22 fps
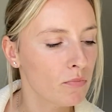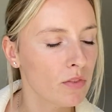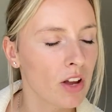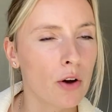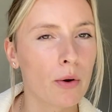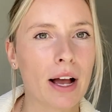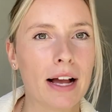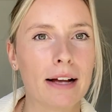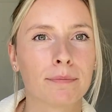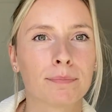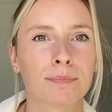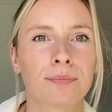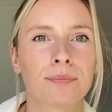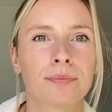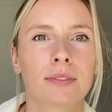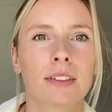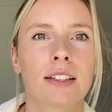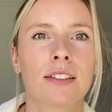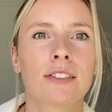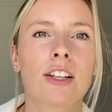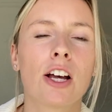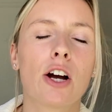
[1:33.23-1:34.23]
Okay,
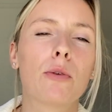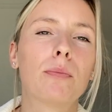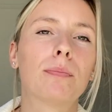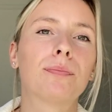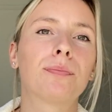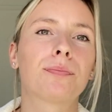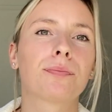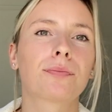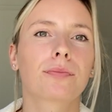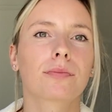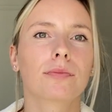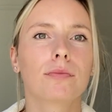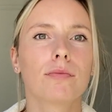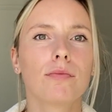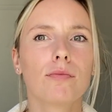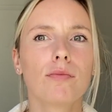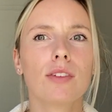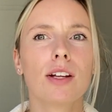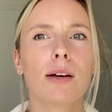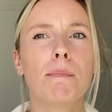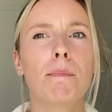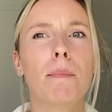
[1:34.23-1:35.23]
so
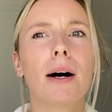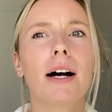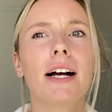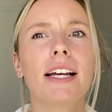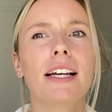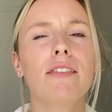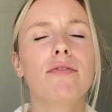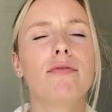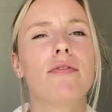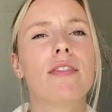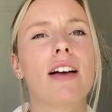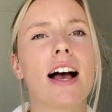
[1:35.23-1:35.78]
my